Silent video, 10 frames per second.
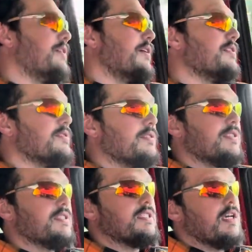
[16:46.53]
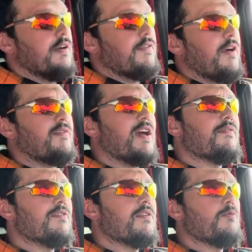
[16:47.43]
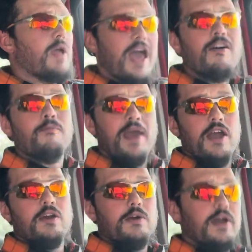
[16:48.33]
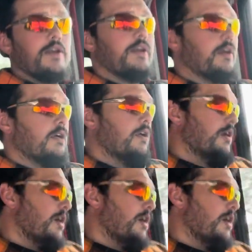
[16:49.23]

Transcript: all sorts of stuff. We have bear around here.